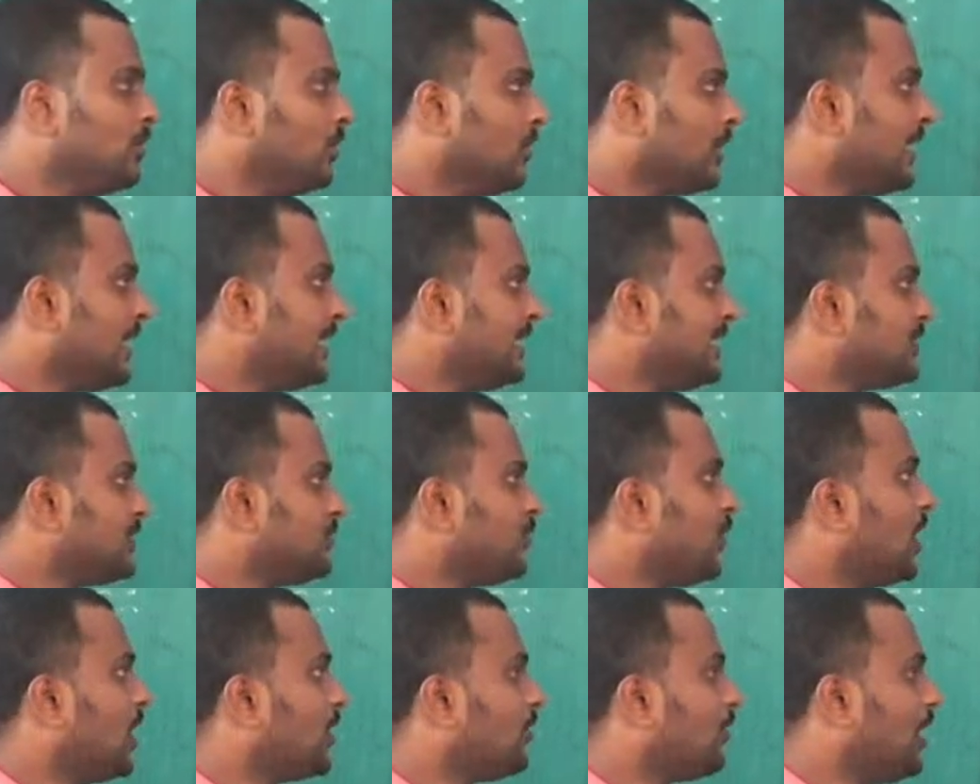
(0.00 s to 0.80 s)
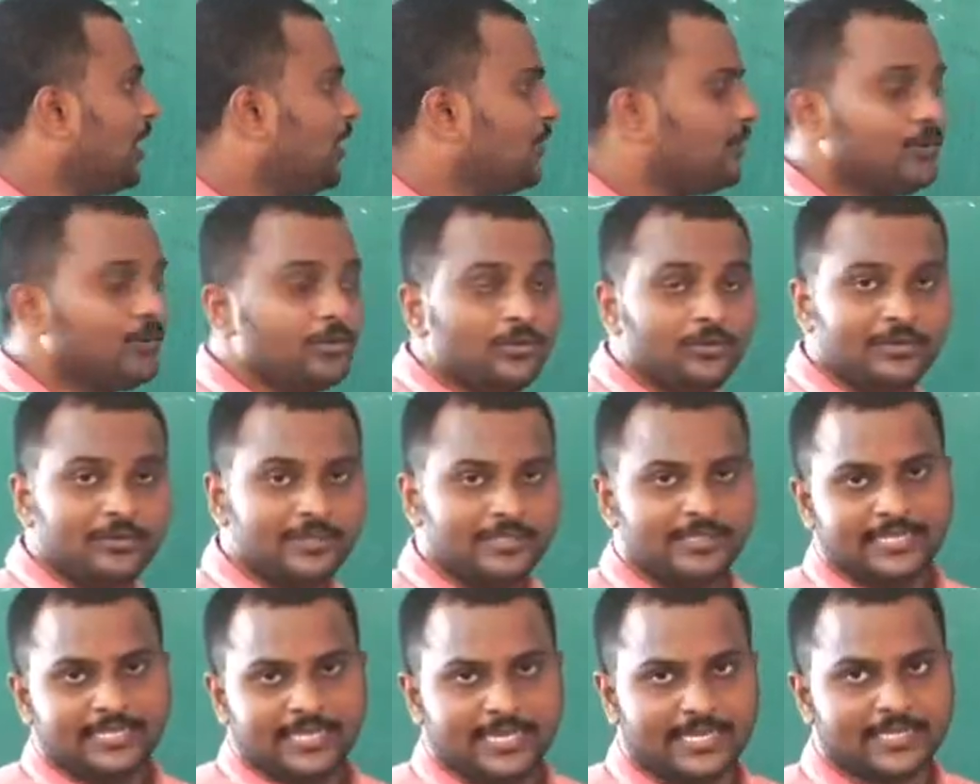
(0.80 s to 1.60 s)
Okay, this is what you have
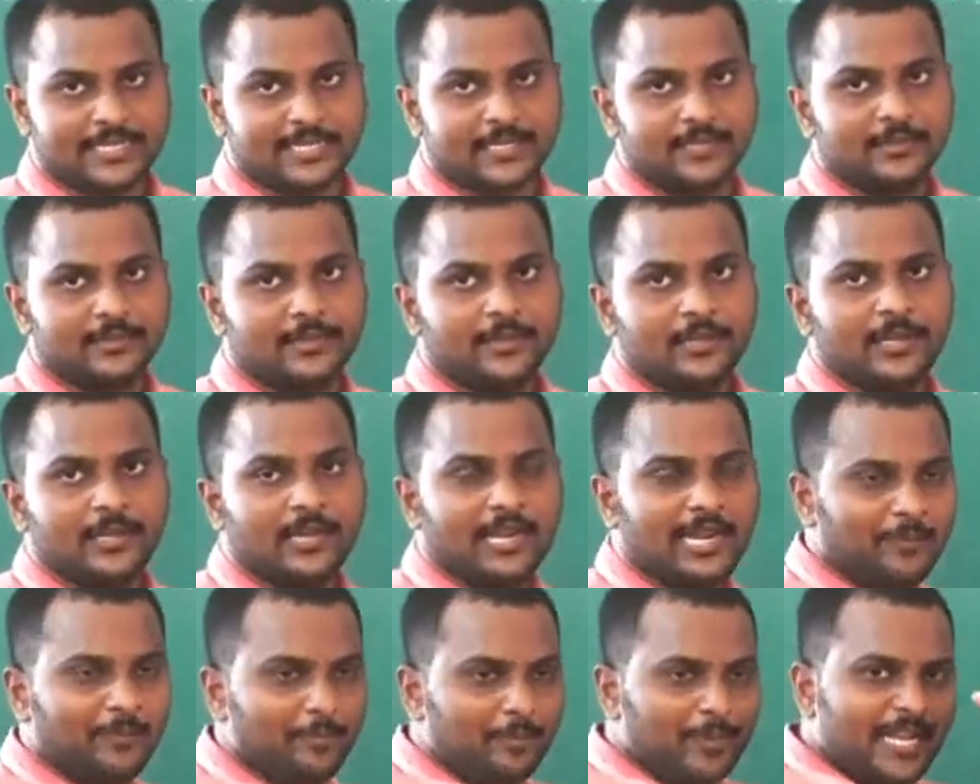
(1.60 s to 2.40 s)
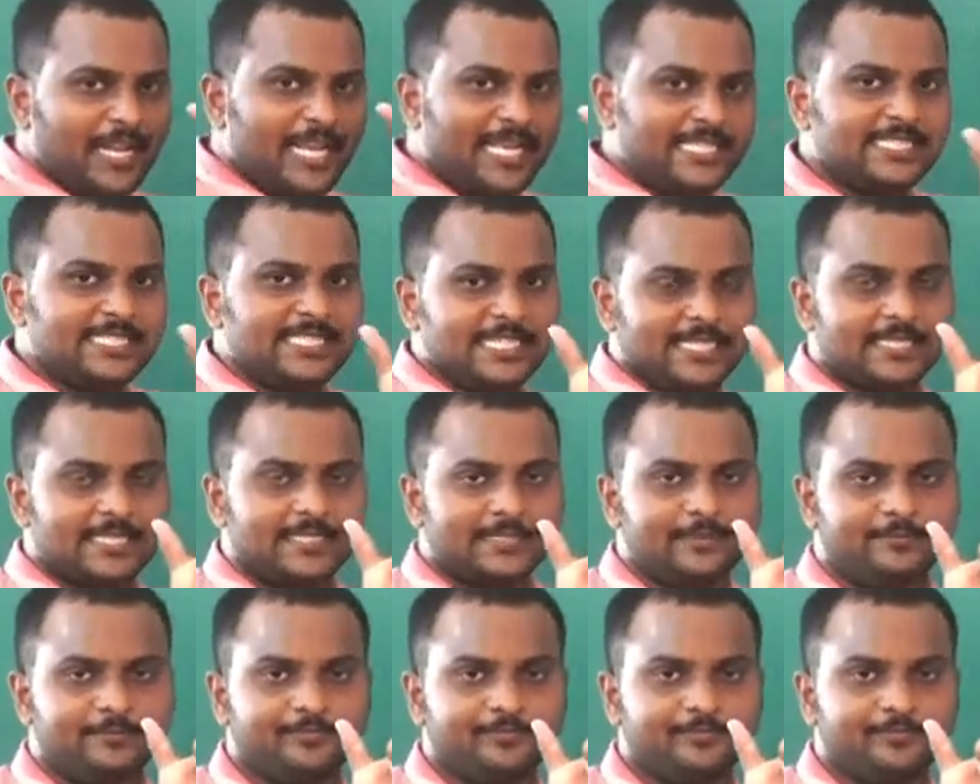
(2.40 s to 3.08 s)
to take and place the